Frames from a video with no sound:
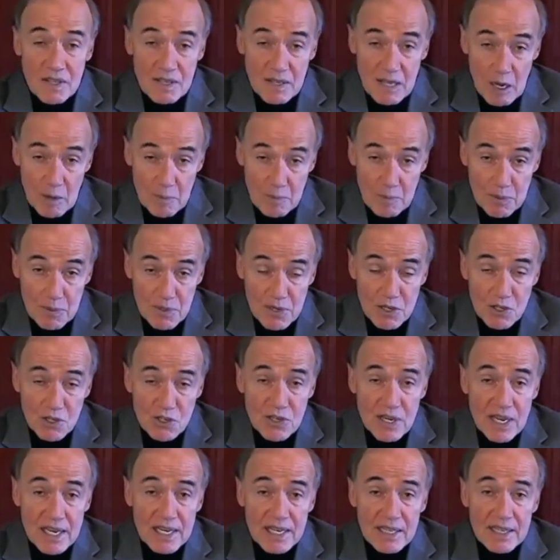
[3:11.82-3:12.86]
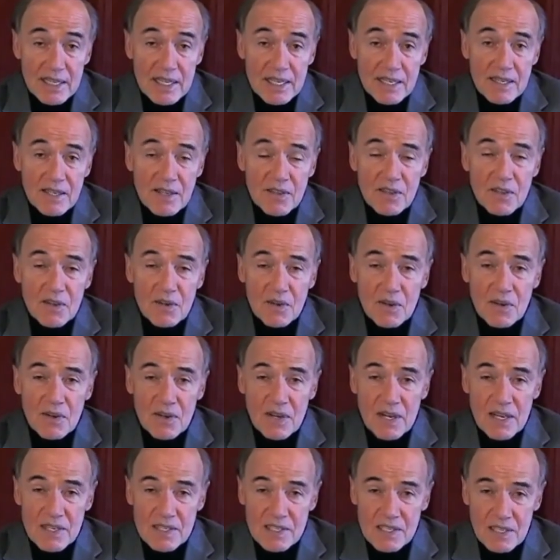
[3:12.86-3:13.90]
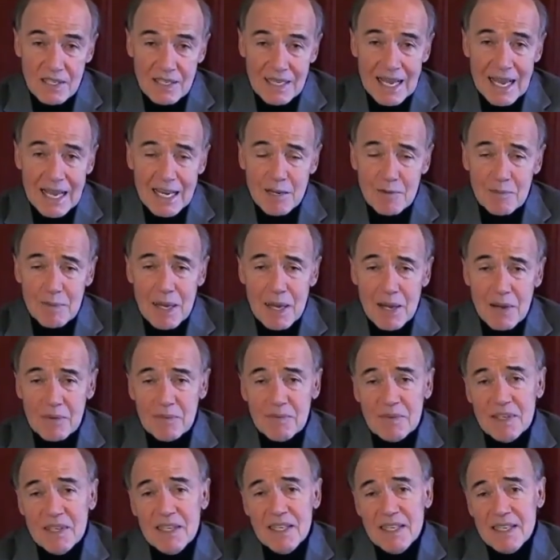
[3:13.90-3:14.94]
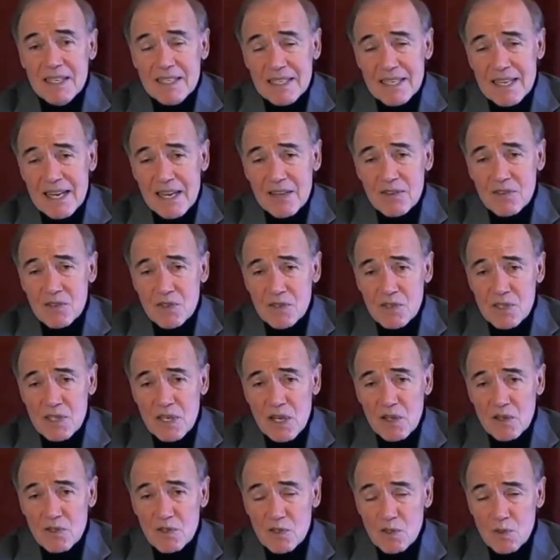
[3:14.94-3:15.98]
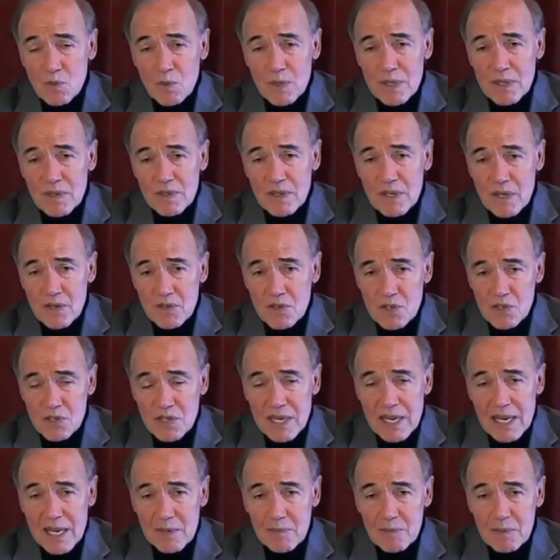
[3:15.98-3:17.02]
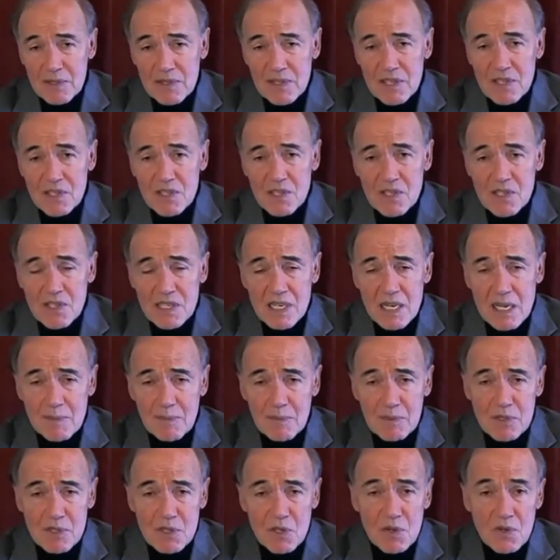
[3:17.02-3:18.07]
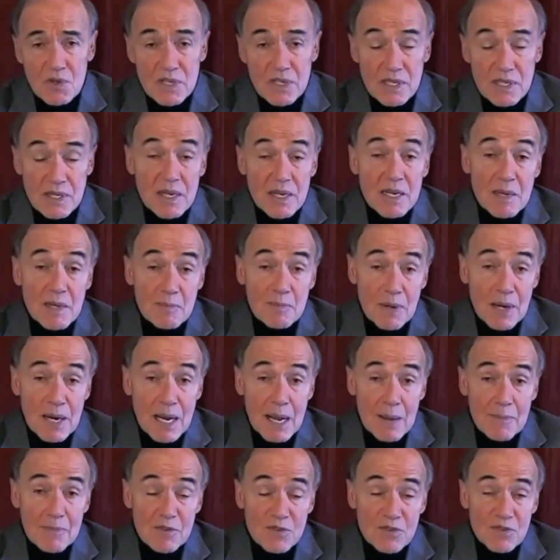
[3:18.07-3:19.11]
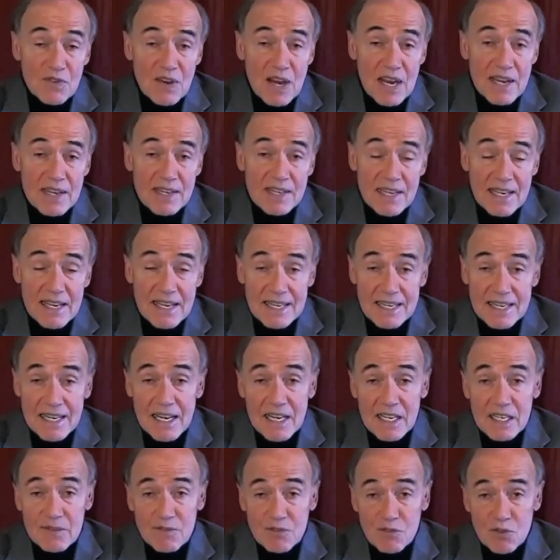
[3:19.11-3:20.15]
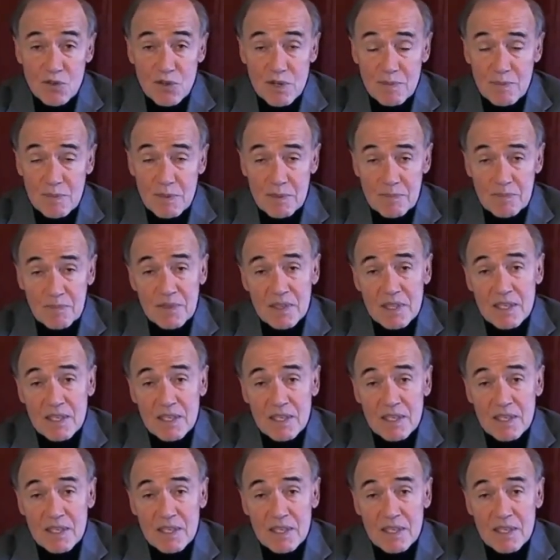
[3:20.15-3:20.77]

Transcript: appreciating that there is a lot about cancer cells that we don't understand, but this is an opportunity to perhaps find a kind of treatment